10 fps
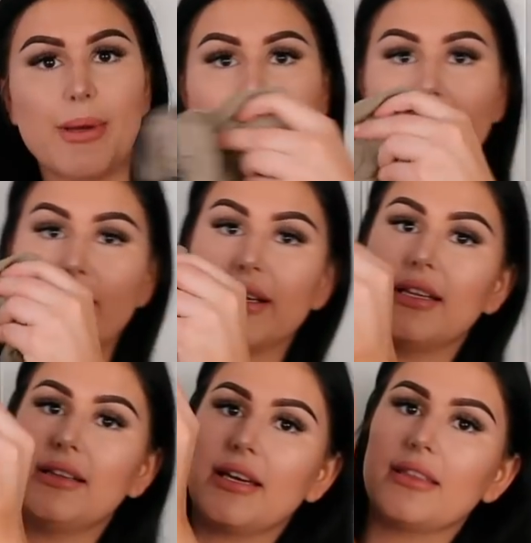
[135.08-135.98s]
But I
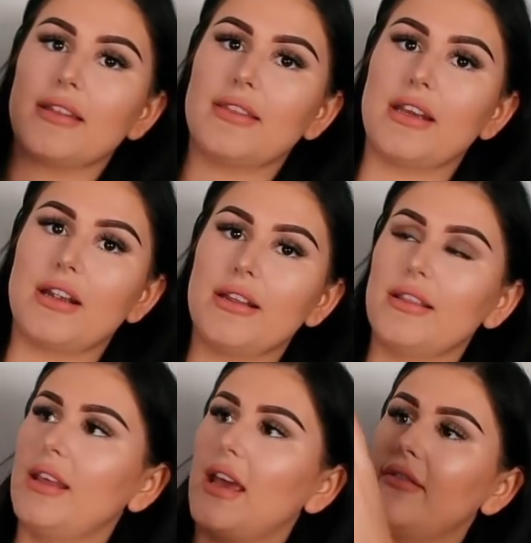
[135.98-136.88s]
really like that
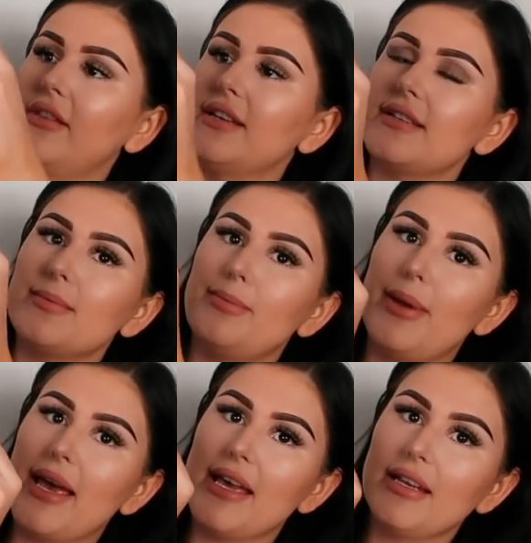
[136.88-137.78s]
they have this
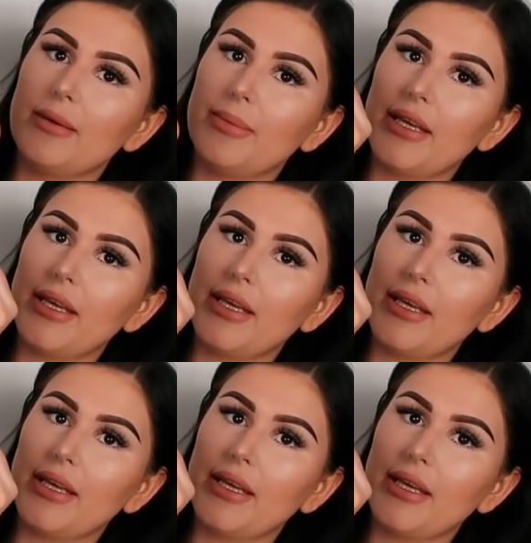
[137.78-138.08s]
band up